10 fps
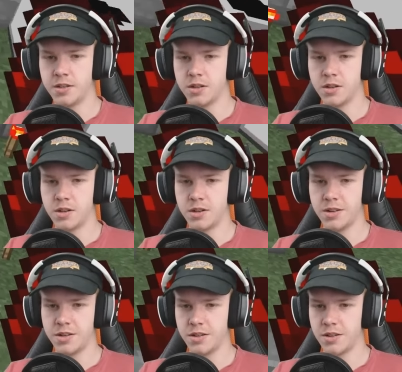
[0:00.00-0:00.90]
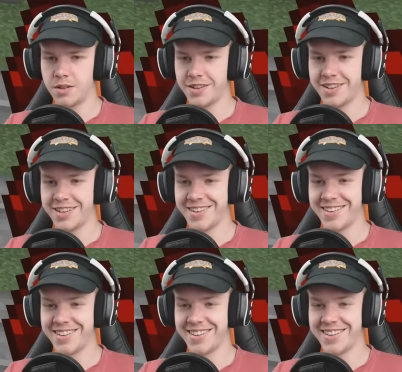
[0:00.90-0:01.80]

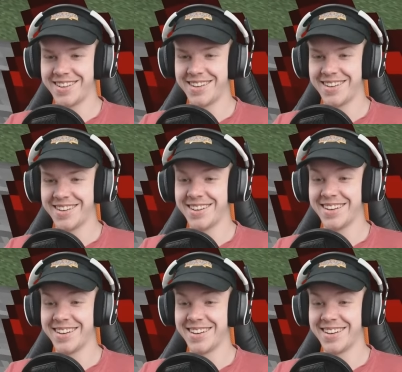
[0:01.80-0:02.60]
Nothing is said.